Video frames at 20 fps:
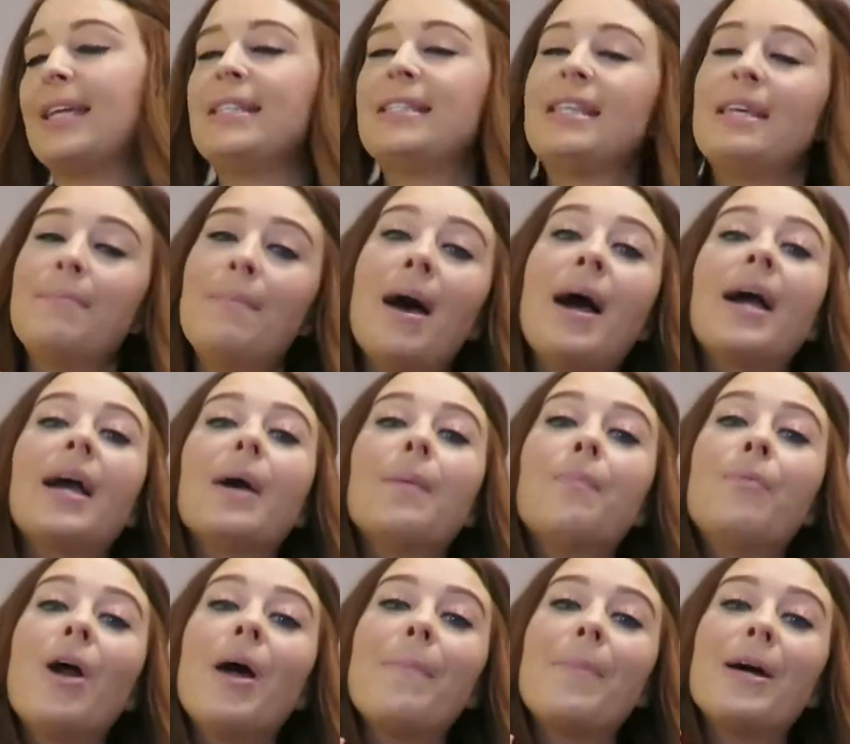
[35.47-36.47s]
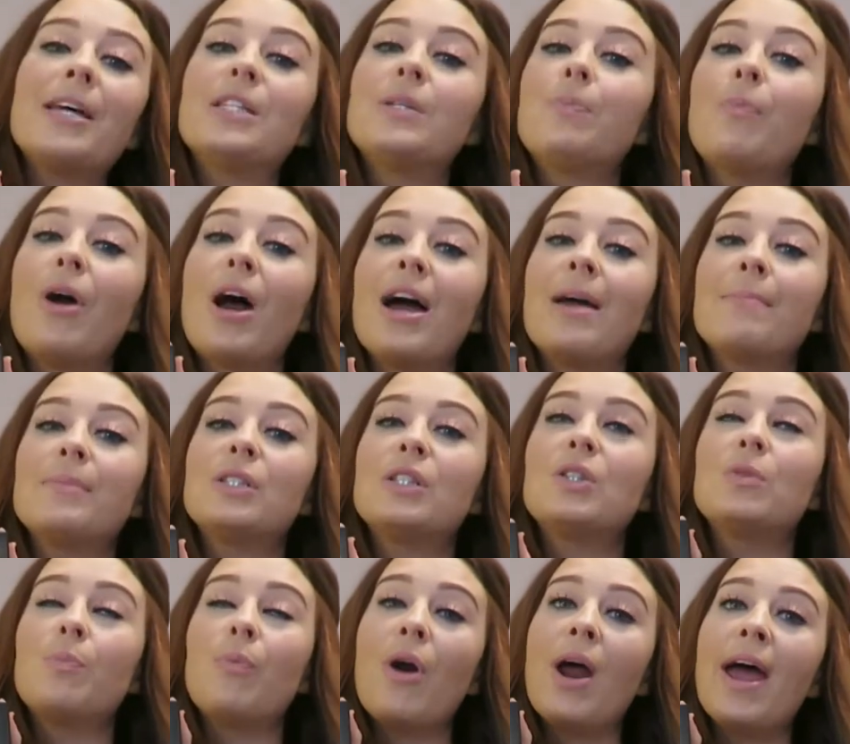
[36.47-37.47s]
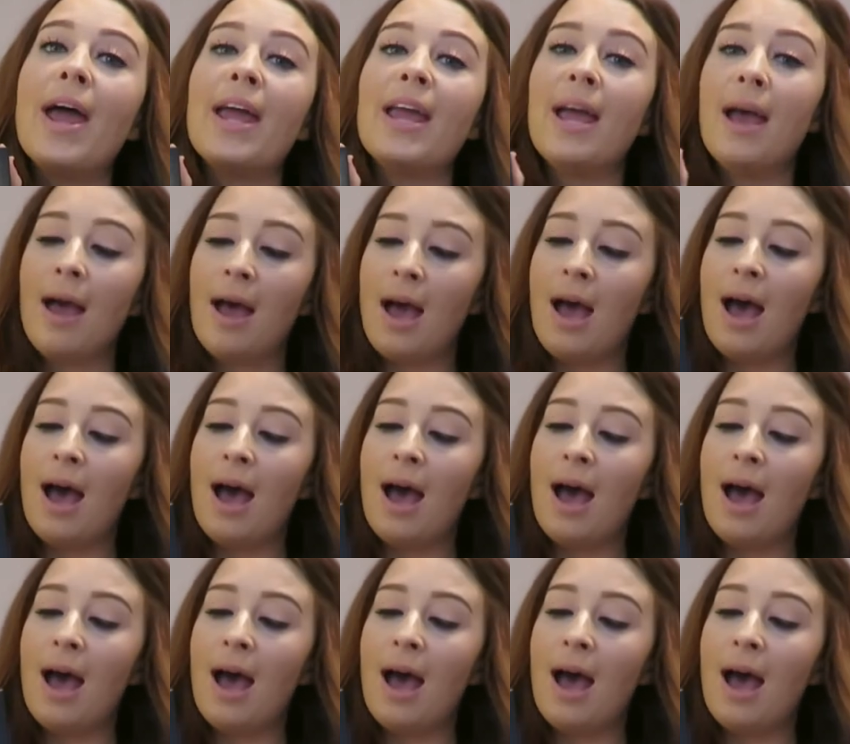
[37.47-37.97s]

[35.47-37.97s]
is the MAC Prep and Prime Spray.